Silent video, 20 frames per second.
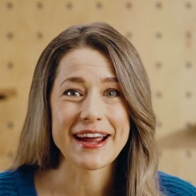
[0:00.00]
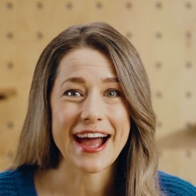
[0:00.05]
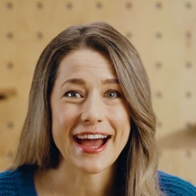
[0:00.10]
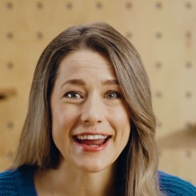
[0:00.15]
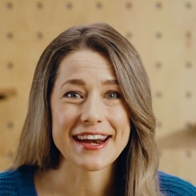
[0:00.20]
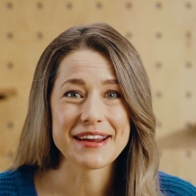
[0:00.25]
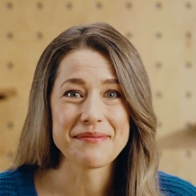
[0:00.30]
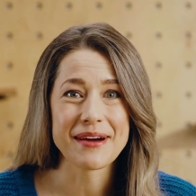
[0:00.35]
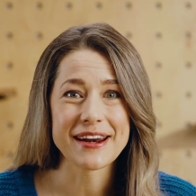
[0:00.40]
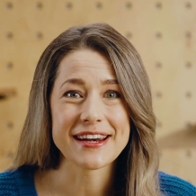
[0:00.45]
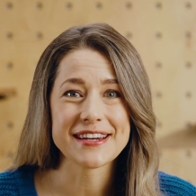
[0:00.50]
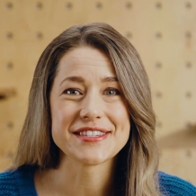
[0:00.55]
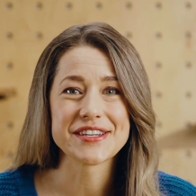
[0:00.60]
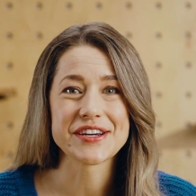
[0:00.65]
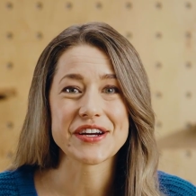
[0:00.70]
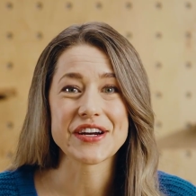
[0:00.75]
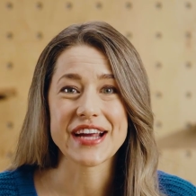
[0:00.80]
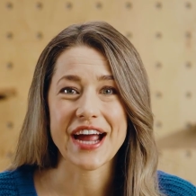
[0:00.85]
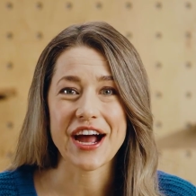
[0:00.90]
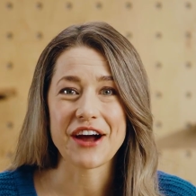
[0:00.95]
adding money to
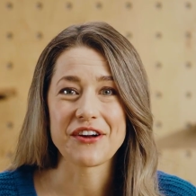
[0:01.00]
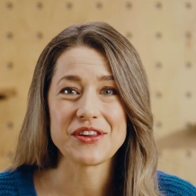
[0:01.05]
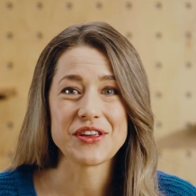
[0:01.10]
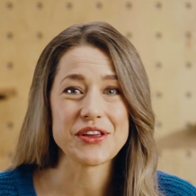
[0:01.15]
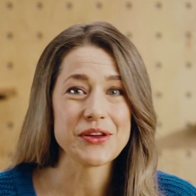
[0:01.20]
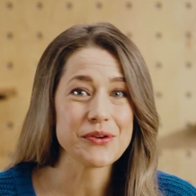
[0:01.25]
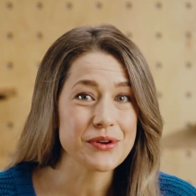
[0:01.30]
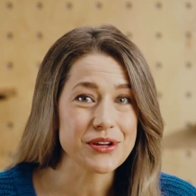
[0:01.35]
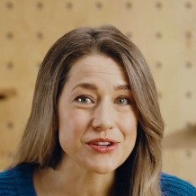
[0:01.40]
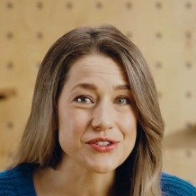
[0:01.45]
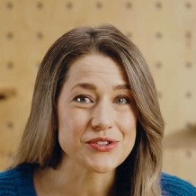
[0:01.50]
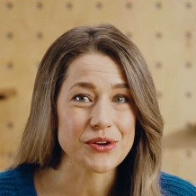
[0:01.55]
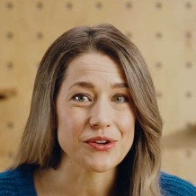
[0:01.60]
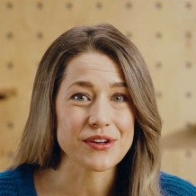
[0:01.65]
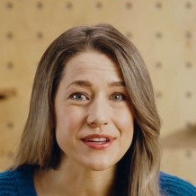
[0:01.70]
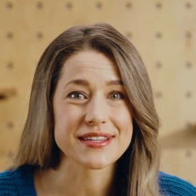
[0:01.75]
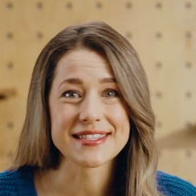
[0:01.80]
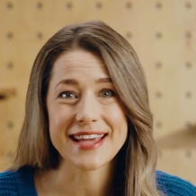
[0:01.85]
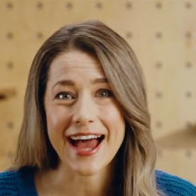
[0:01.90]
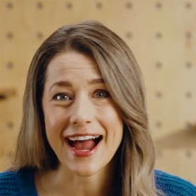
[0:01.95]
your account, you control
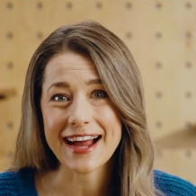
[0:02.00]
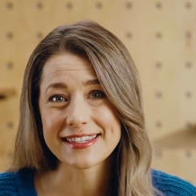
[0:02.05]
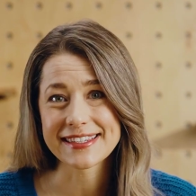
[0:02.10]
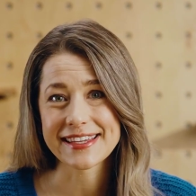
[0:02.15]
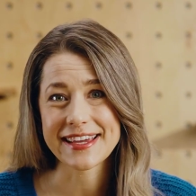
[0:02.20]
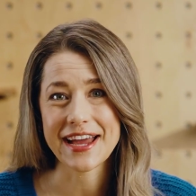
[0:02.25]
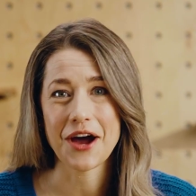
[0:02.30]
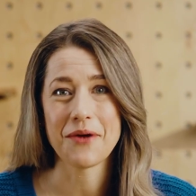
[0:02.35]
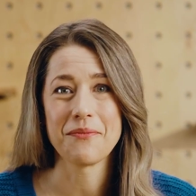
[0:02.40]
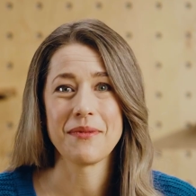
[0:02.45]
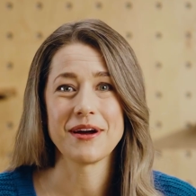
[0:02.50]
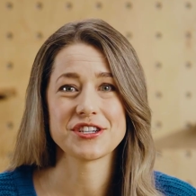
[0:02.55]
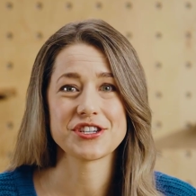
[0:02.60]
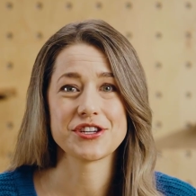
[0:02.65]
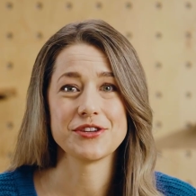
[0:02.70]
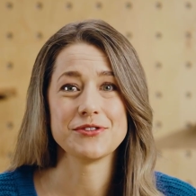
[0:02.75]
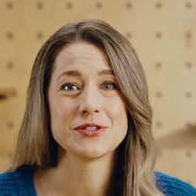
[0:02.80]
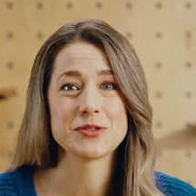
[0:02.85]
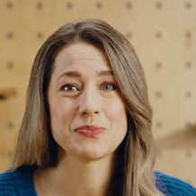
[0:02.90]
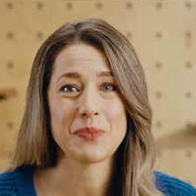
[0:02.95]
exactly how much
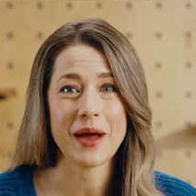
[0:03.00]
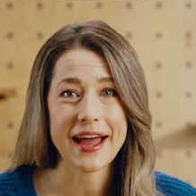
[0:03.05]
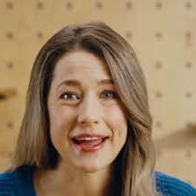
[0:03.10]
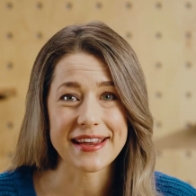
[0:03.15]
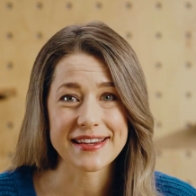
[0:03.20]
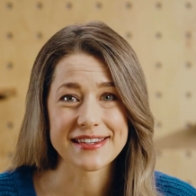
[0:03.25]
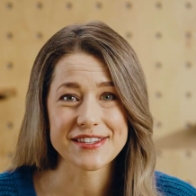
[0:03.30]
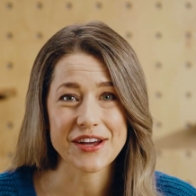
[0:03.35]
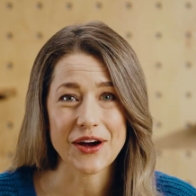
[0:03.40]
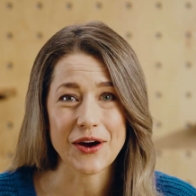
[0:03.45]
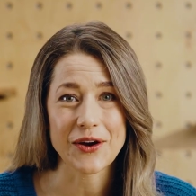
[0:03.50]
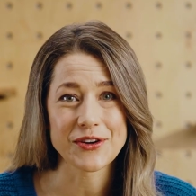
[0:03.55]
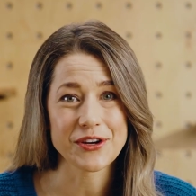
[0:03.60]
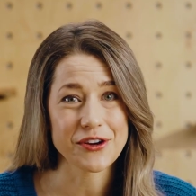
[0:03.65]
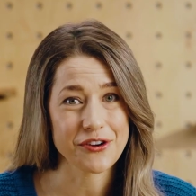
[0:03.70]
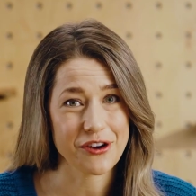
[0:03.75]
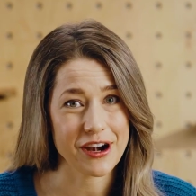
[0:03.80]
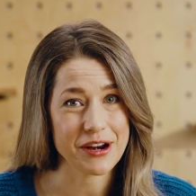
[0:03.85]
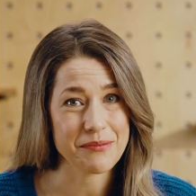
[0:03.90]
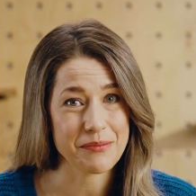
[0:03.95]
you spend on your
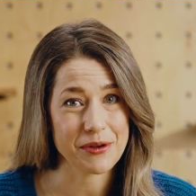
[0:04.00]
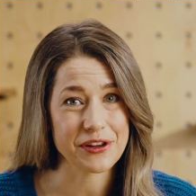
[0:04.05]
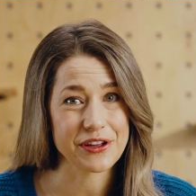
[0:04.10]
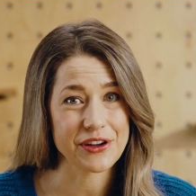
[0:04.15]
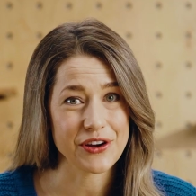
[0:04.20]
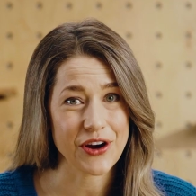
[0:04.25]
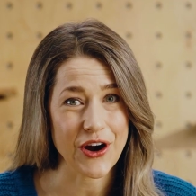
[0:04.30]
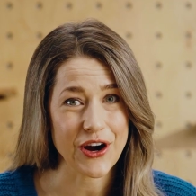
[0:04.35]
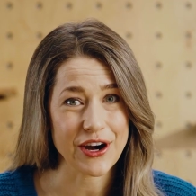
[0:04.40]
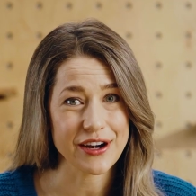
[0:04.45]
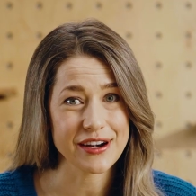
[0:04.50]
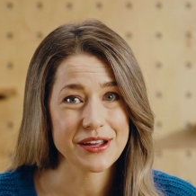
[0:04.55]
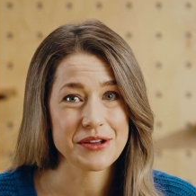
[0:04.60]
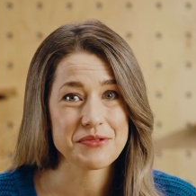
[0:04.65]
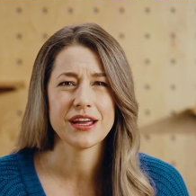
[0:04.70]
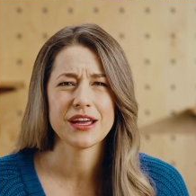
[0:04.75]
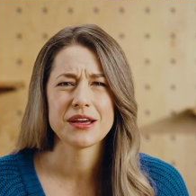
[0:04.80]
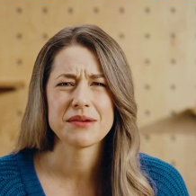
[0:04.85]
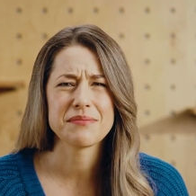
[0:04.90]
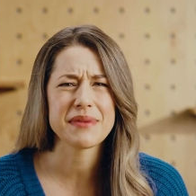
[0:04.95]
credit building card,
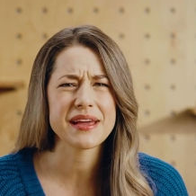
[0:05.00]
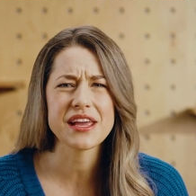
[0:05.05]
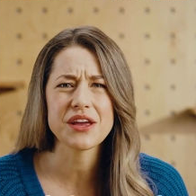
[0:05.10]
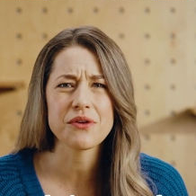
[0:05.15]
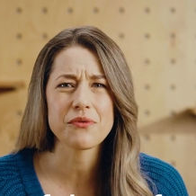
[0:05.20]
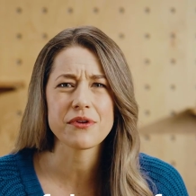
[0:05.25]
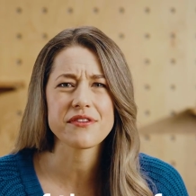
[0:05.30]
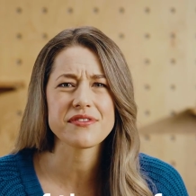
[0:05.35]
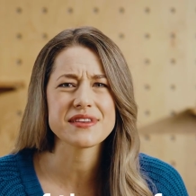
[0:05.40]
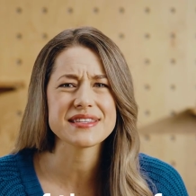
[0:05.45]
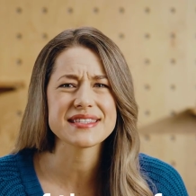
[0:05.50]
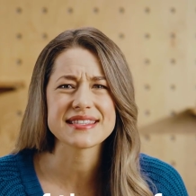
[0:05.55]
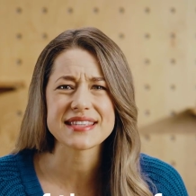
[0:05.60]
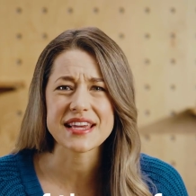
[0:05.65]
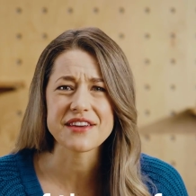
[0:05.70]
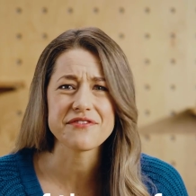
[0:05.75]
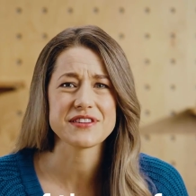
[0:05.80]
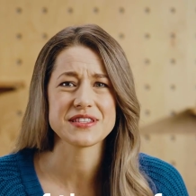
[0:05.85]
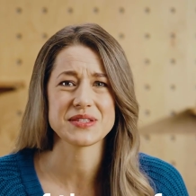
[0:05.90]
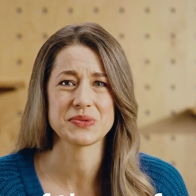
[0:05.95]
making it one of the
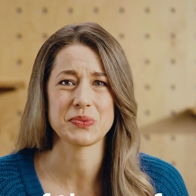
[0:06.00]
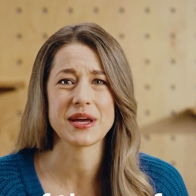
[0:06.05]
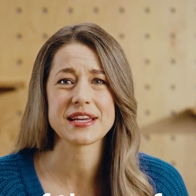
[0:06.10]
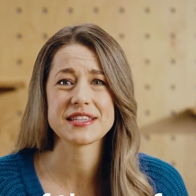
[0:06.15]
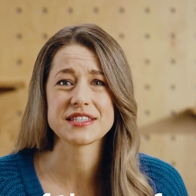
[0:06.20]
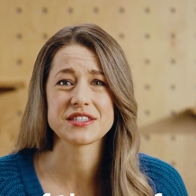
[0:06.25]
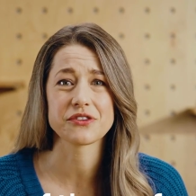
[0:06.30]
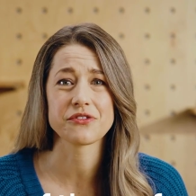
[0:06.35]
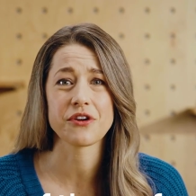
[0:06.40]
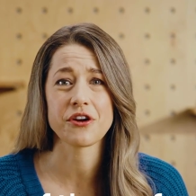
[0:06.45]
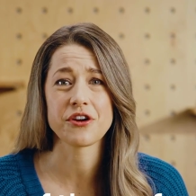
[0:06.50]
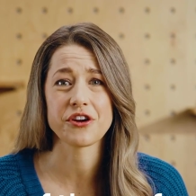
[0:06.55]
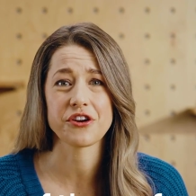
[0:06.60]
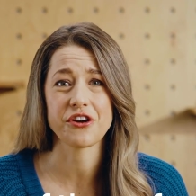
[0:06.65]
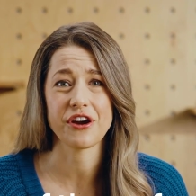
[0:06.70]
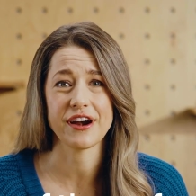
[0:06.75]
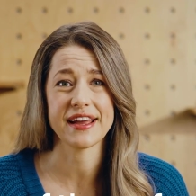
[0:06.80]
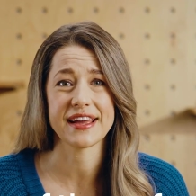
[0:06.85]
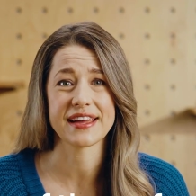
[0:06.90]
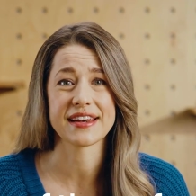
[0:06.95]
safest ways to grow your
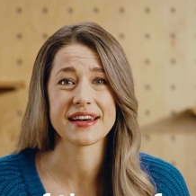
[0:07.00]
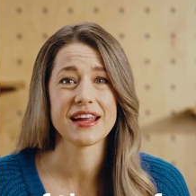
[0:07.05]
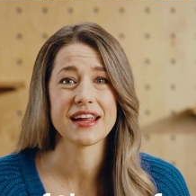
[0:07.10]
credit.